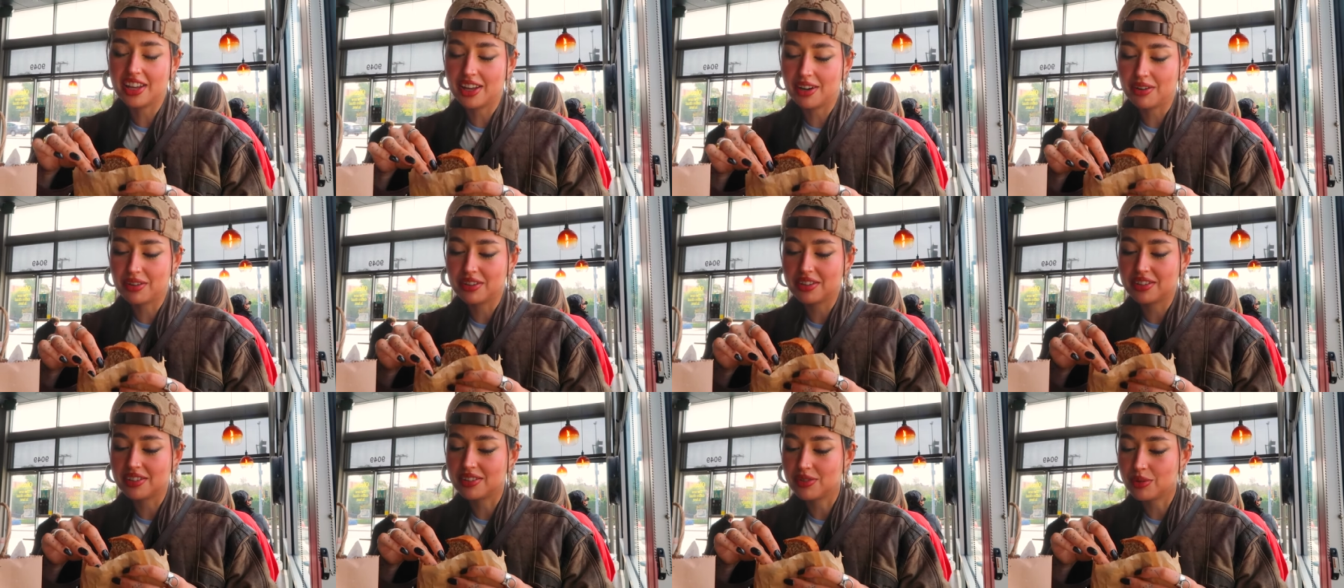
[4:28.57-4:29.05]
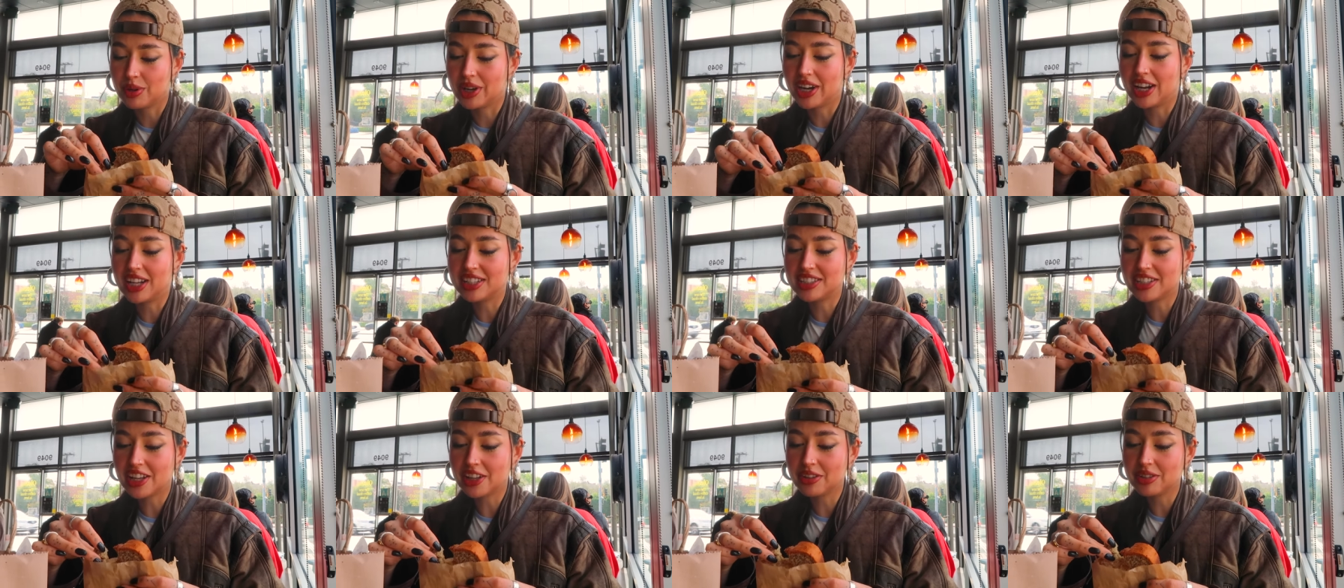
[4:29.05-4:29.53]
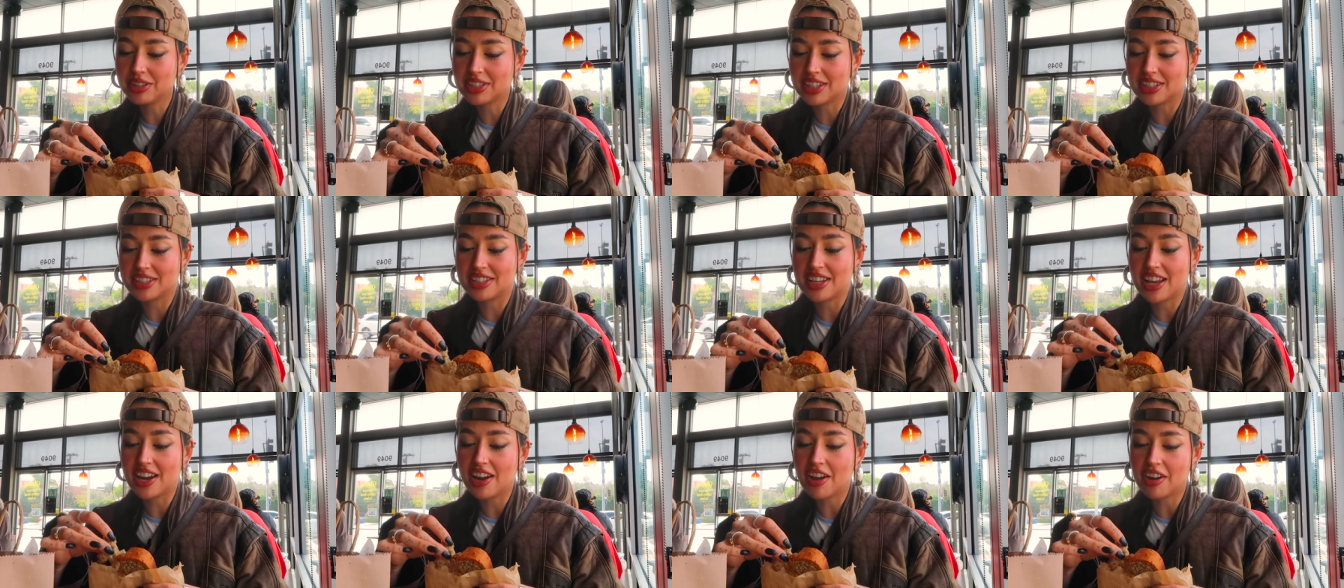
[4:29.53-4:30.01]
And when I tell you
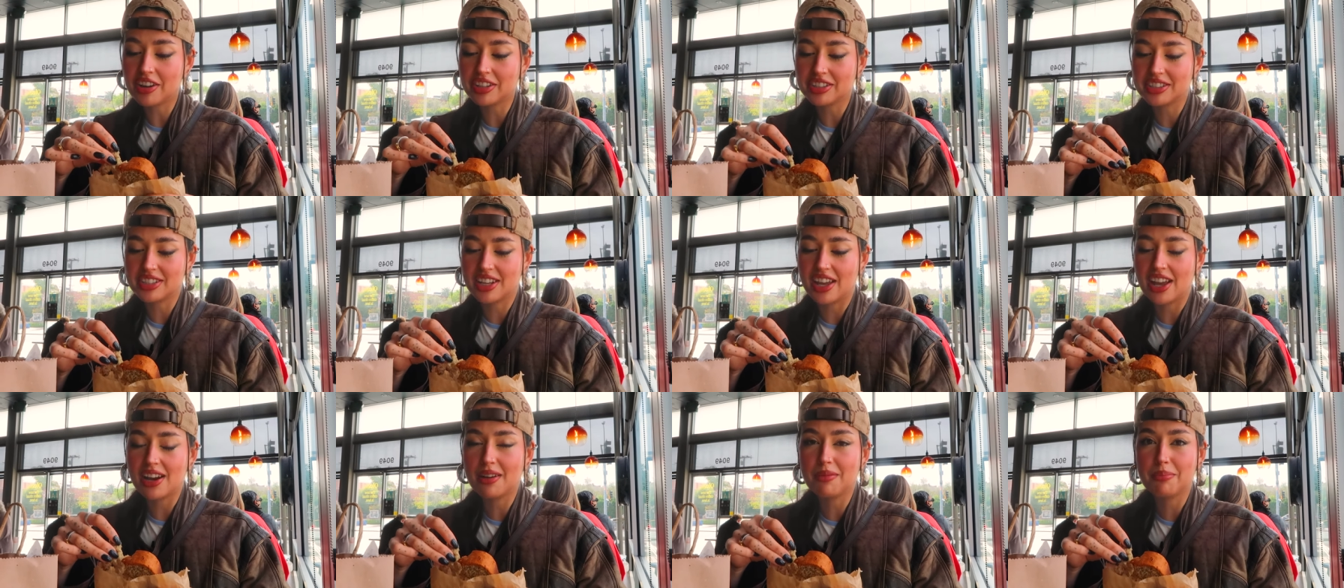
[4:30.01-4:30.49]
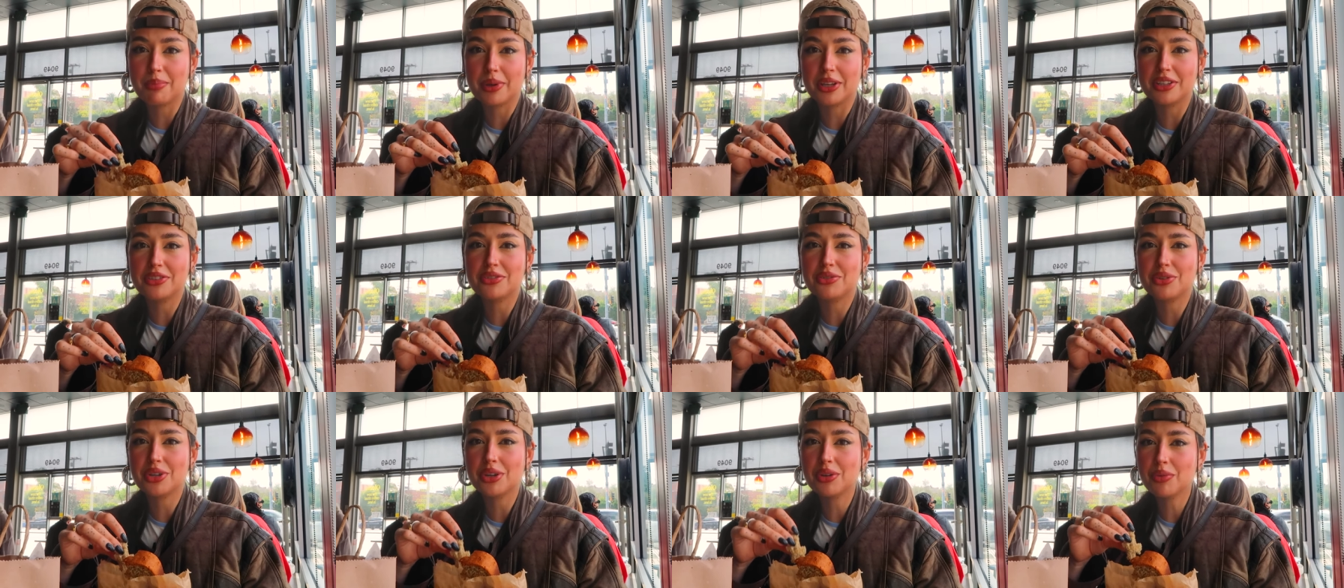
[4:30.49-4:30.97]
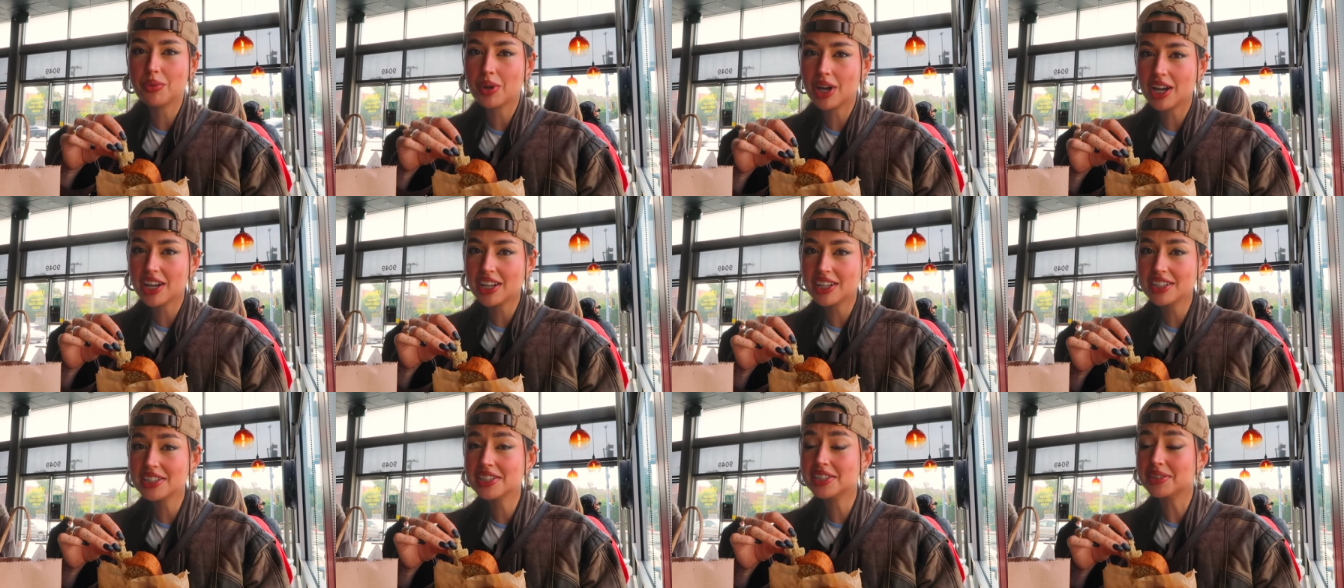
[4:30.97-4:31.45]
the 10 out of 10 pastry
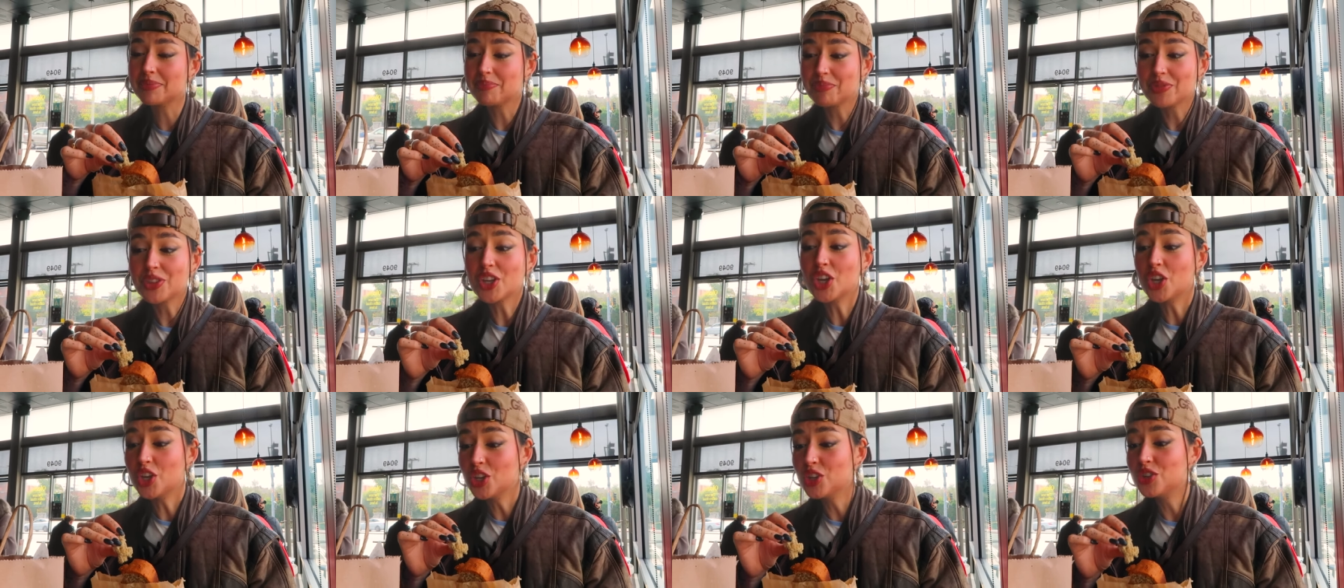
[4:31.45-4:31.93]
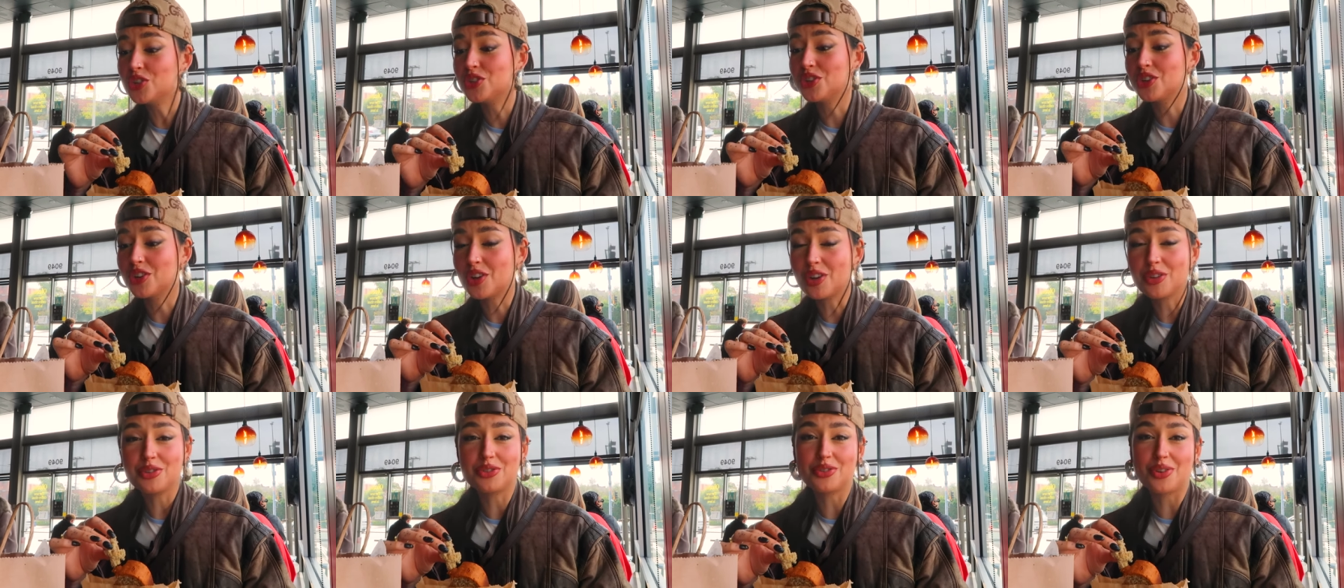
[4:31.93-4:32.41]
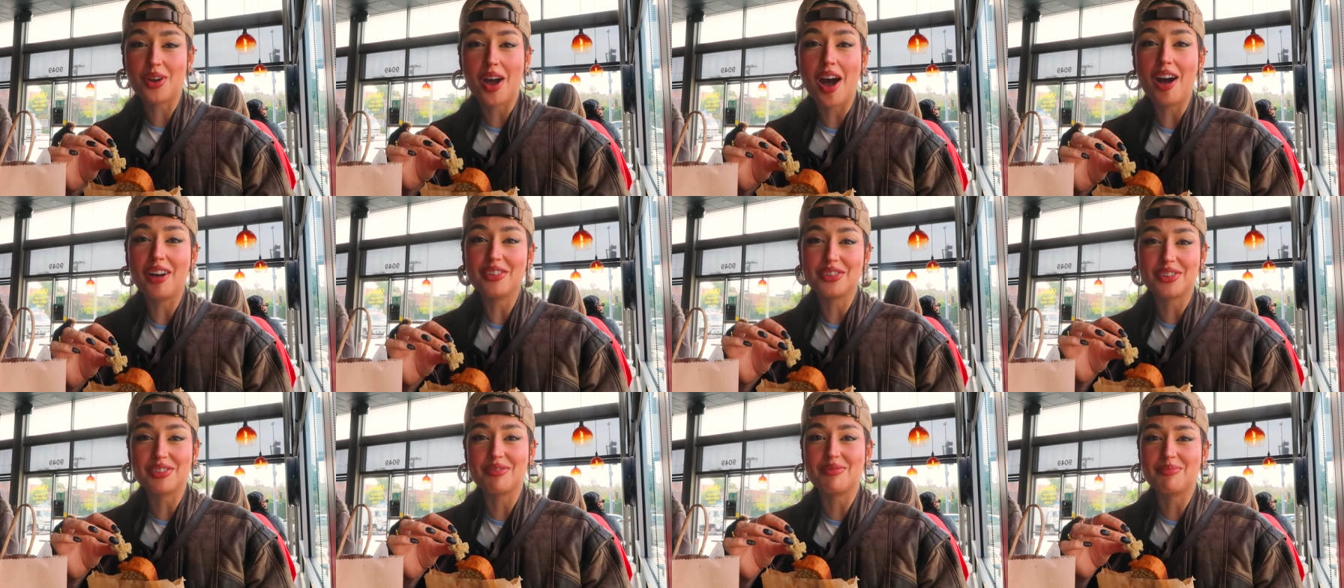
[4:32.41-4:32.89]
wise, you should go to
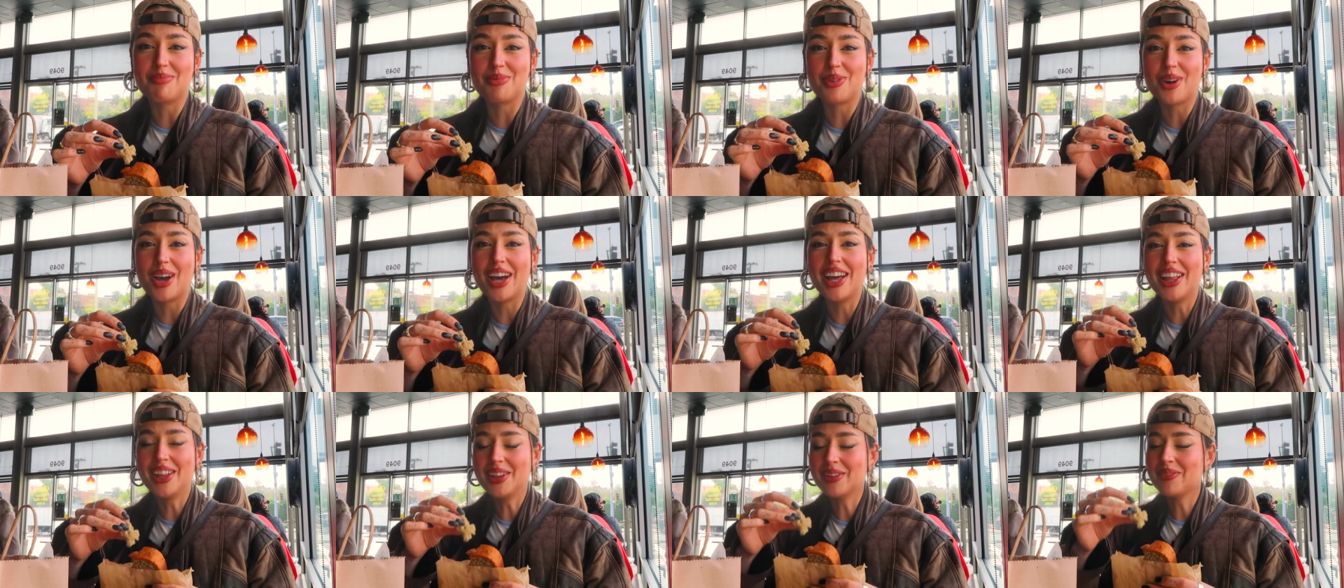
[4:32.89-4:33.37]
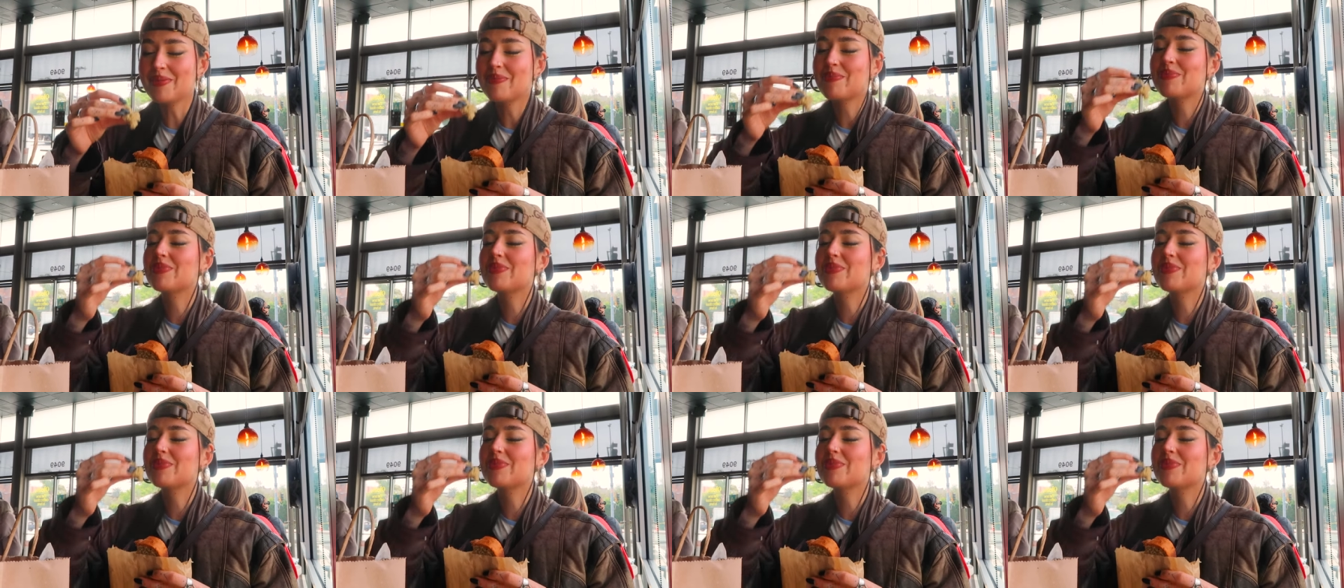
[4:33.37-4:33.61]
House of Bread.